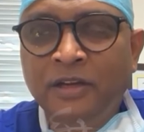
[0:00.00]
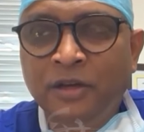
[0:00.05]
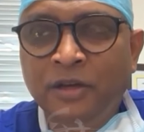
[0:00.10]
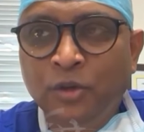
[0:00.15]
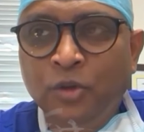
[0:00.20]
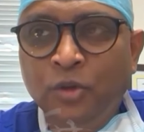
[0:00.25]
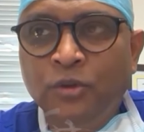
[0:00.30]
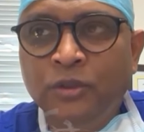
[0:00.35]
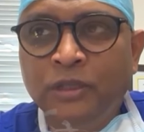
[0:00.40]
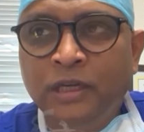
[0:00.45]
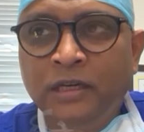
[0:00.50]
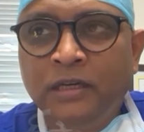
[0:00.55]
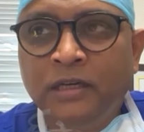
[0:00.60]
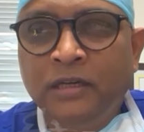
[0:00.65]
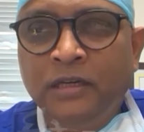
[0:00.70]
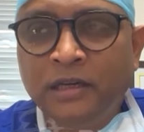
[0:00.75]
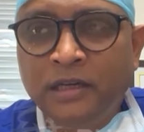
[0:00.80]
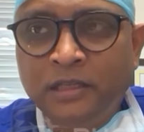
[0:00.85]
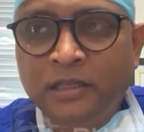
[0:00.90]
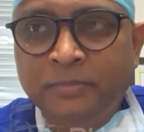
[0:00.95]
know
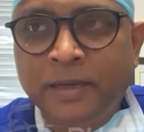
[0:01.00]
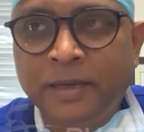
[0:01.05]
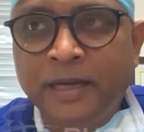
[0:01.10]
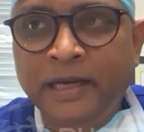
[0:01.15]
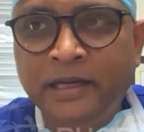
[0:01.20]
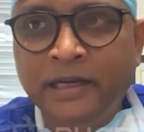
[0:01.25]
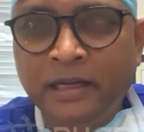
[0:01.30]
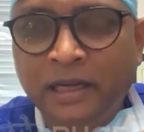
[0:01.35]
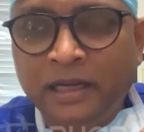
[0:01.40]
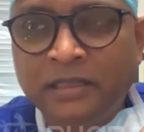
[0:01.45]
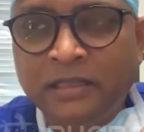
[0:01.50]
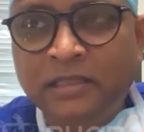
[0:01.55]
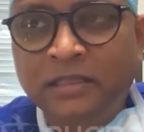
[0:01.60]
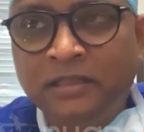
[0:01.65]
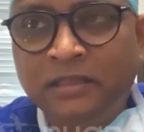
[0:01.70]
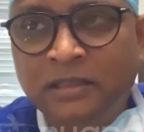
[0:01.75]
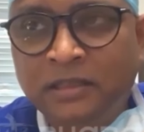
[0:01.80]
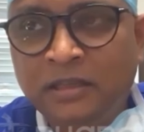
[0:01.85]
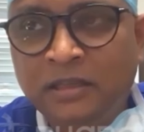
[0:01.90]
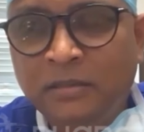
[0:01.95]
that despite
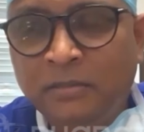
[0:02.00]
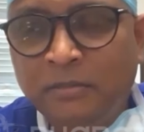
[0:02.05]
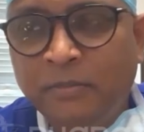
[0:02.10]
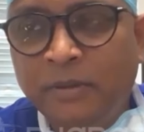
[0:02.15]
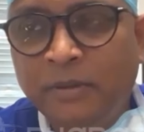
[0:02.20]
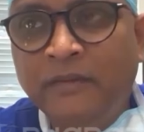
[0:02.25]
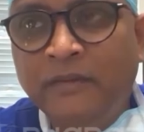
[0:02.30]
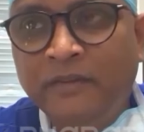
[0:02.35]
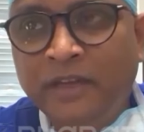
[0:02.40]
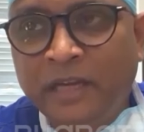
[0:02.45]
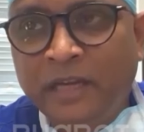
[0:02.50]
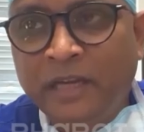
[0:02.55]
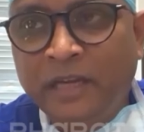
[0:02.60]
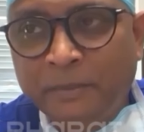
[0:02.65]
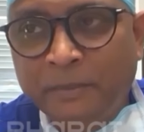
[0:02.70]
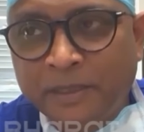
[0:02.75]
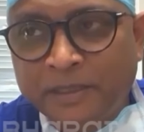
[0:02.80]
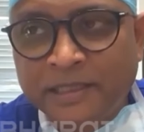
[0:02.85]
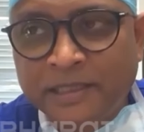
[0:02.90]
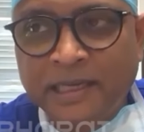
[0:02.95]
us being very
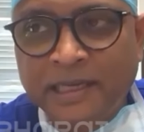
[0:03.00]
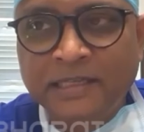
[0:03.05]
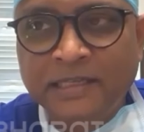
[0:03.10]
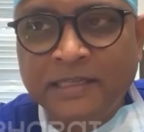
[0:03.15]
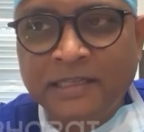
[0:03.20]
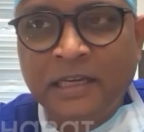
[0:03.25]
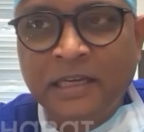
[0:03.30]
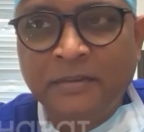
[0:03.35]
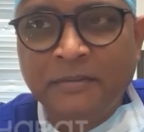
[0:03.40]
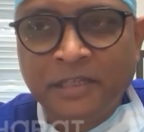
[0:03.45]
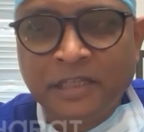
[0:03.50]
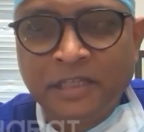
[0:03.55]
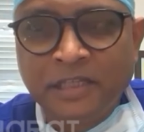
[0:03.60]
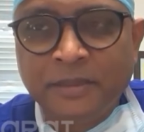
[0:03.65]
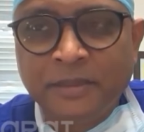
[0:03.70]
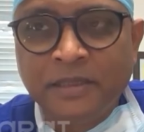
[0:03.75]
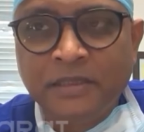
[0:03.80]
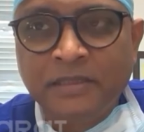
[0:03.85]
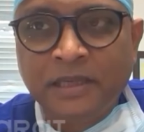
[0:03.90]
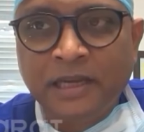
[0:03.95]
precise in our
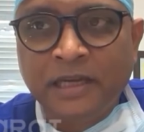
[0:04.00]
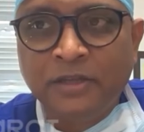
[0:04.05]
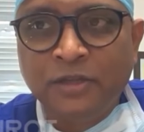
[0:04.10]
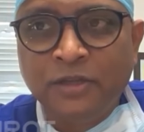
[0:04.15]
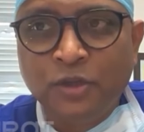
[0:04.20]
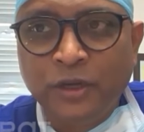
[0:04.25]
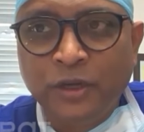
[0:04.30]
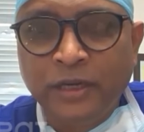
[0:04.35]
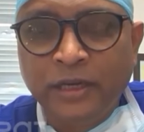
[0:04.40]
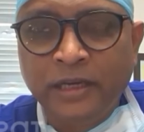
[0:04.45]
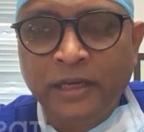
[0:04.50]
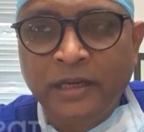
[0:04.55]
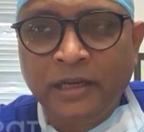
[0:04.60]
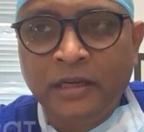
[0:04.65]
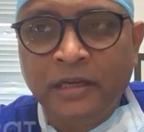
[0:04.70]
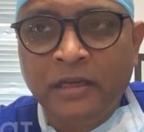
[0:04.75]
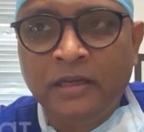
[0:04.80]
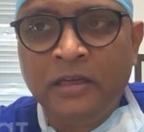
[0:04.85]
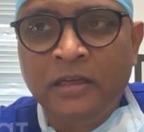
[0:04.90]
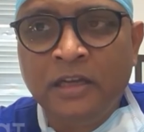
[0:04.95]
measurements and joining
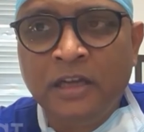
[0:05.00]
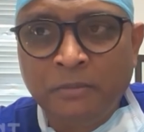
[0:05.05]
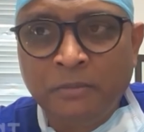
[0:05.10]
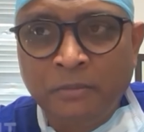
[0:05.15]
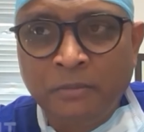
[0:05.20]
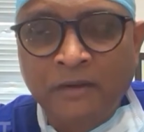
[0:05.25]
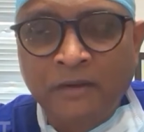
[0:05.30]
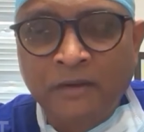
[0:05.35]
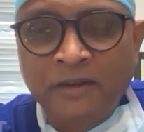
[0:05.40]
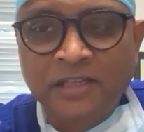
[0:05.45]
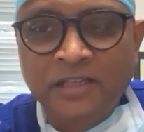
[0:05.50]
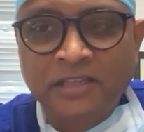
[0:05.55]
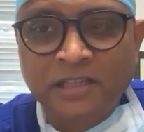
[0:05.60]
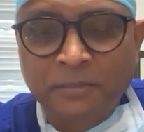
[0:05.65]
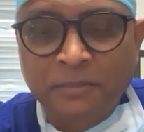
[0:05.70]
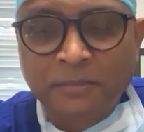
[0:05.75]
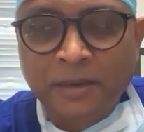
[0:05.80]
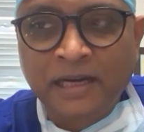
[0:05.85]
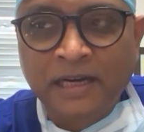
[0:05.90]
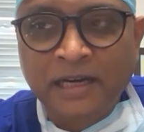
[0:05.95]
blood vessels
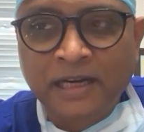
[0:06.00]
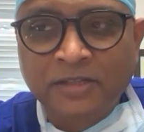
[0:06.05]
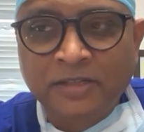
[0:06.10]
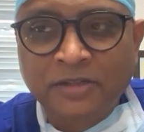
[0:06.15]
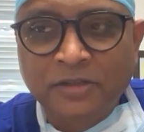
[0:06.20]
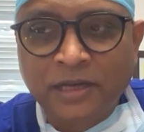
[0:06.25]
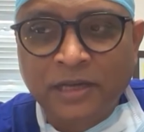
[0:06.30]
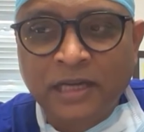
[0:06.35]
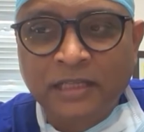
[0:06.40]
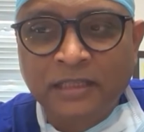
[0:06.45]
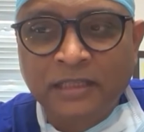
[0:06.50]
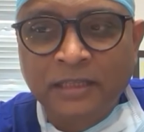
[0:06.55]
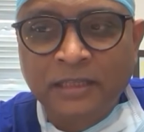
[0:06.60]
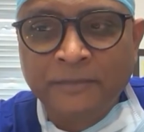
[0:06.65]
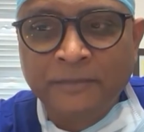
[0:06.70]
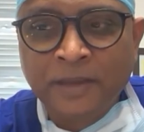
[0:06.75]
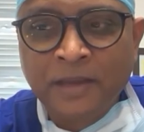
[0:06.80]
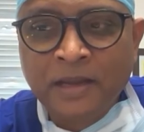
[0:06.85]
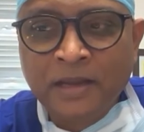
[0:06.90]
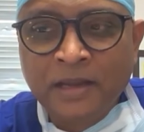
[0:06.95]
and bile ducts together,
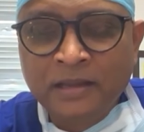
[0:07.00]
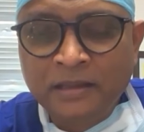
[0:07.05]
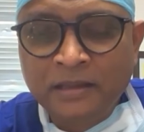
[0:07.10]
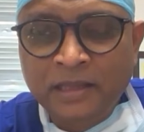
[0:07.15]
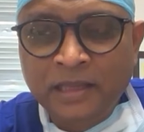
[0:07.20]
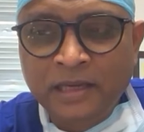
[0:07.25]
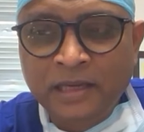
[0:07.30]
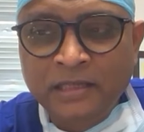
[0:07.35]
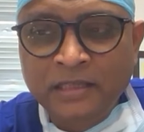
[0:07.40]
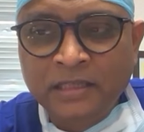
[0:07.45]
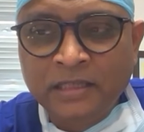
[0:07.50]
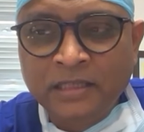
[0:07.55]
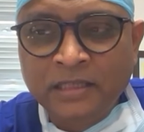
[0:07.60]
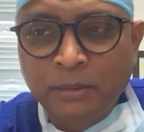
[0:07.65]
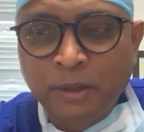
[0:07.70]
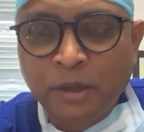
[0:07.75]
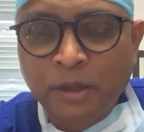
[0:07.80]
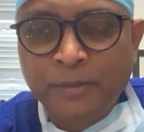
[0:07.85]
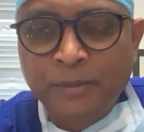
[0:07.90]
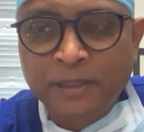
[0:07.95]
there is a
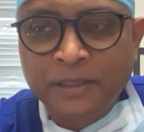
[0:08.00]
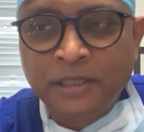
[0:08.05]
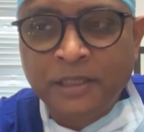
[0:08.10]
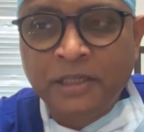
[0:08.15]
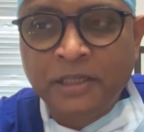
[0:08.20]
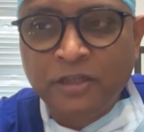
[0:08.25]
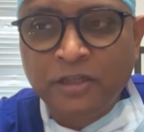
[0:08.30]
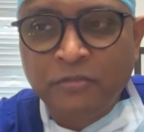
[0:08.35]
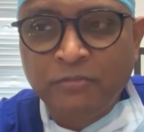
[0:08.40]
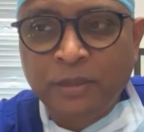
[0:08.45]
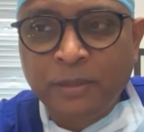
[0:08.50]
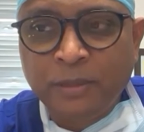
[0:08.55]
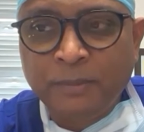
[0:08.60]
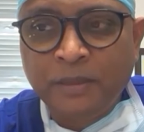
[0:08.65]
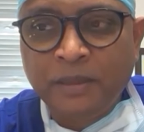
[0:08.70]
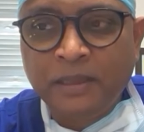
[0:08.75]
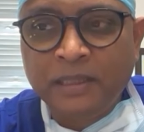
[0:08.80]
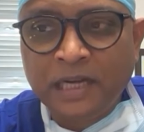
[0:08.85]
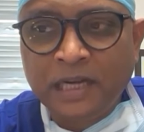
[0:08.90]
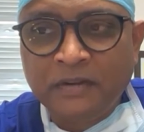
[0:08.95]
small percentage of
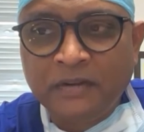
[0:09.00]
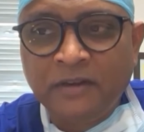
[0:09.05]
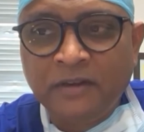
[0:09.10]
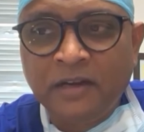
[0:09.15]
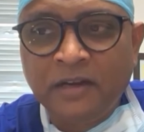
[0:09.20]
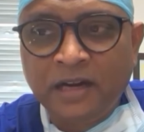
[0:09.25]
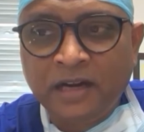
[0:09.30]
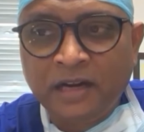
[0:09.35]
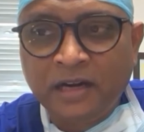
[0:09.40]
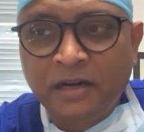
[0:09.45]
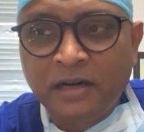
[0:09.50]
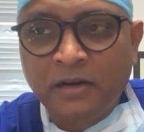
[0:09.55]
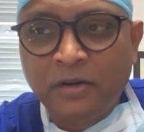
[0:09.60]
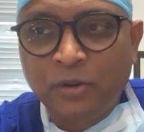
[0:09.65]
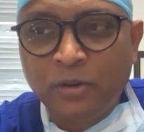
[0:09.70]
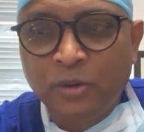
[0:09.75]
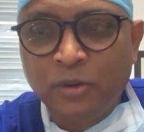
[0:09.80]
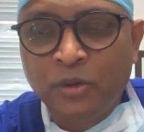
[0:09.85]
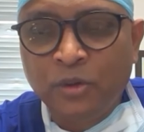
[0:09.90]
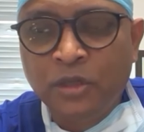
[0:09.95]
people that will
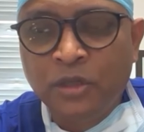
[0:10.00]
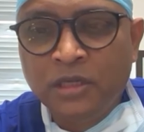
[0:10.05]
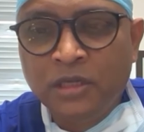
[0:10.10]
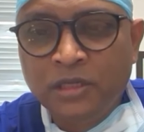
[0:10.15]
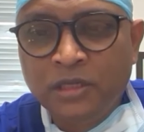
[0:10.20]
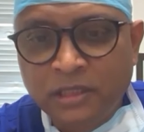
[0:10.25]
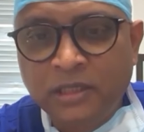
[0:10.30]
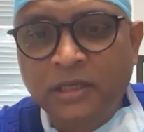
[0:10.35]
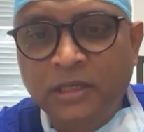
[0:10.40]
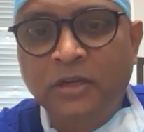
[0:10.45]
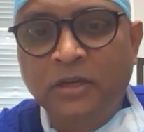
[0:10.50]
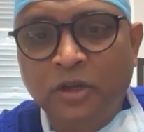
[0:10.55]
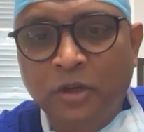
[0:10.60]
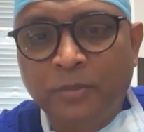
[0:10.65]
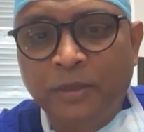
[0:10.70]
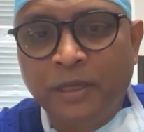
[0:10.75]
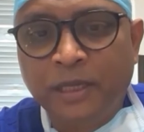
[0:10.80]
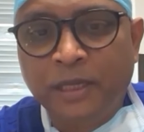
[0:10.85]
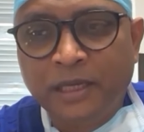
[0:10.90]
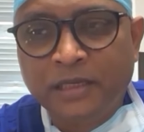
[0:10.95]
undergo certain
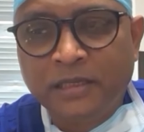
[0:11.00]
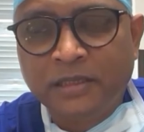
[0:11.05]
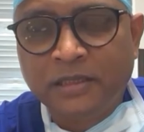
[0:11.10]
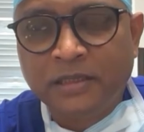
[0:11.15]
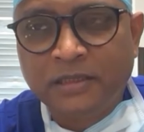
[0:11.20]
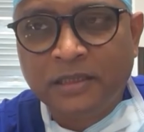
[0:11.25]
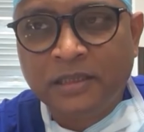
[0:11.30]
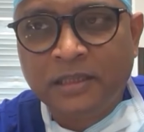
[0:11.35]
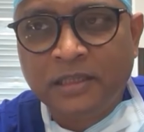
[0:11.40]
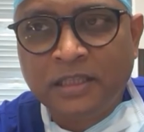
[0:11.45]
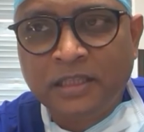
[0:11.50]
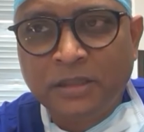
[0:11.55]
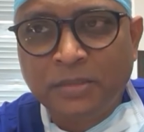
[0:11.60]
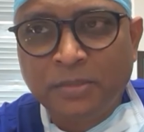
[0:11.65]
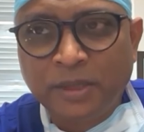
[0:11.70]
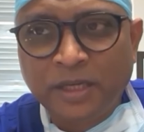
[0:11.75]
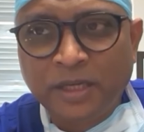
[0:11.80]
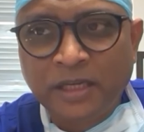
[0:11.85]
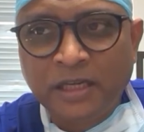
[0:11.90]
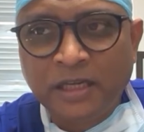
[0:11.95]
complications. And this is
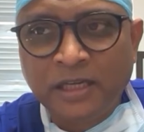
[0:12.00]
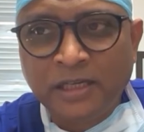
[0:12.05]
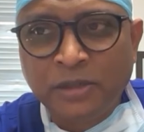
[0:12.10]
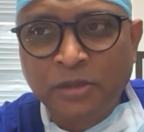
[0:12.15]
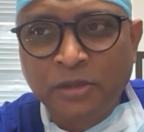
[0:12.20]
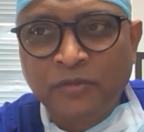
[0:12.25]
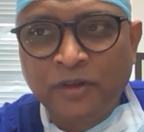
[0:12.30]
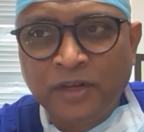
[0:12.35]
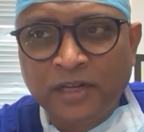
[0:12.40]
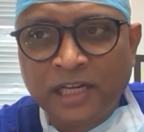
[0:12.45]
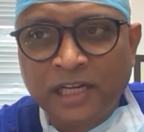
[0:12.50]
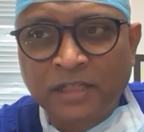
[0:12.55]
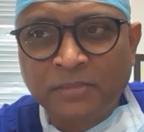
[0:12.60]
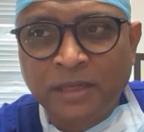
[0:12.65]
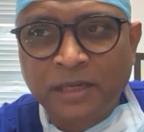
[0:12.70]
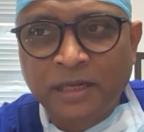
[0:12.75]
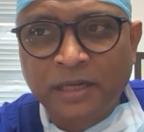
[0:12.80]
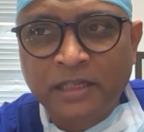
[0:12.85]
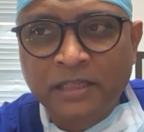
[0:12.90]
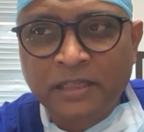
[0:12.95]
particularly true for
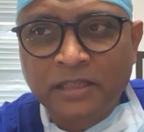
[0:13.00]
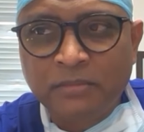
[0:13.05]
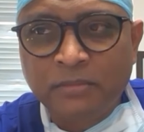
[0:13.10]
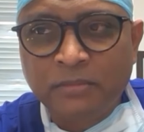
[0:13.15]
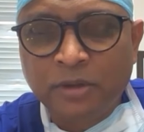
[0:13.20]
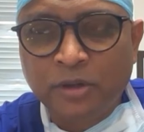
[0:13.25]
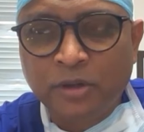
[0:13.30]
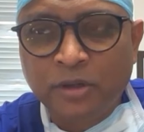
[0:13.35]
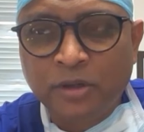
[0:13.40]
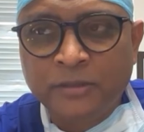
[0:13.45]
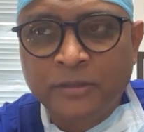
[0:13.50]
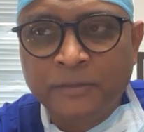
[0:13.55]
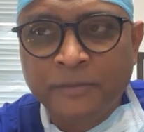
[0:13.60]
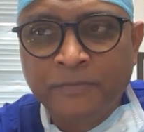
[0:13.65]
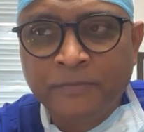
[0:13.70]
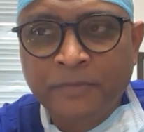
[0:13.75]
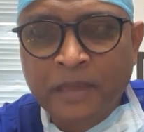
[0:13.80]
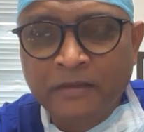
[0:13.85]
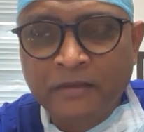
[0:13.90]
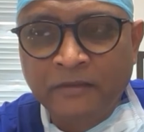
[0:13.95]
transplantation because
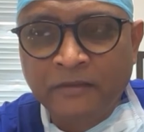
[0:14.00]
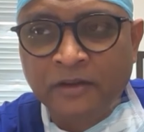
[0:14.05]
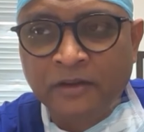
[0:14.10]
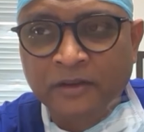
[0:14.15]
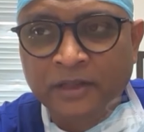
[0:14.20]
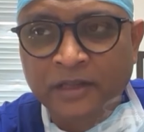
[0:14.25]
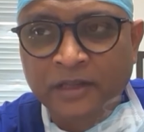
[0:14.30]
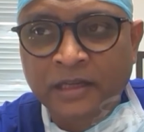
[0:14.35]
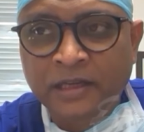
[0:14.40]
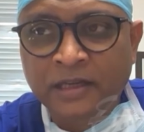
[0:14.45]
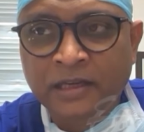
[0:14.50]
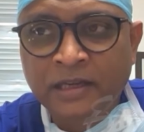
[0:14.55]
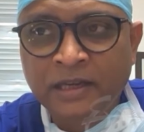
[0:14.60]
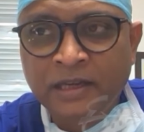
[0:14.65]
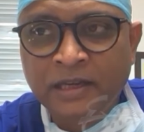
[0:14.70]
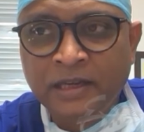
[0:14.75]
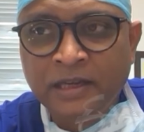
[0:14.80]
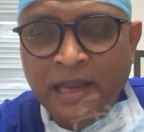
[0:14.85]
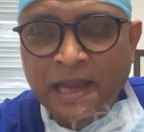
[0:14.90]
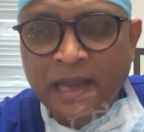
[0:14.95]
one of the
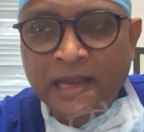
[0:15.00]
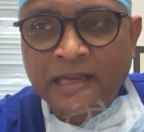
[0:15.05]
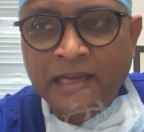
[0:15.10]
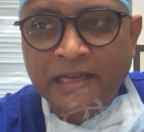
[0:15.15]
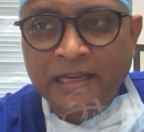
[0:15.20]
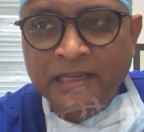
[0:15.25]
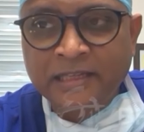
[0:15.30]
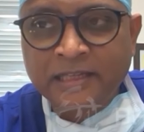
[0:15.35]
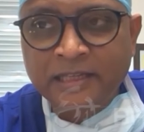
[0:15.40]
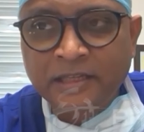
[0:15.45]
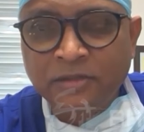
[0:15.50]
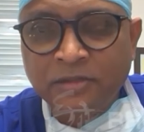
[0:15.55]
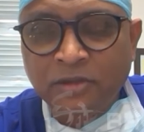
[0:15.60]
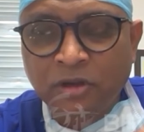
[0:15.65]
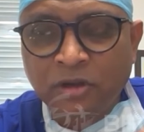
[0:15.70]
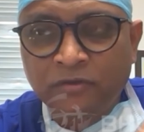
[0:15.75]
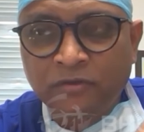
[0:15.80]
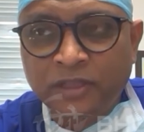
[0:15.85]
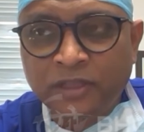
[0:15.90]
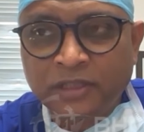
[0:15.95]
Achilles heels
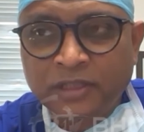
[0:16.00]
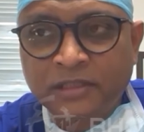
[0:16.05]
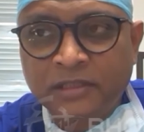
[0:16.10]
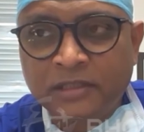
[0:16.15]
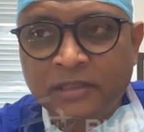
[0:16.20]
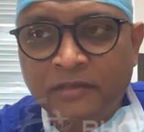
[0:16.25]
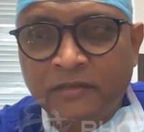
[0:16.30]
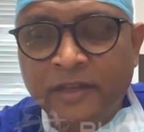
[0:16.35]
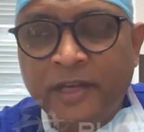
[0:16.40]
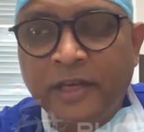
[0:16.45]
of this very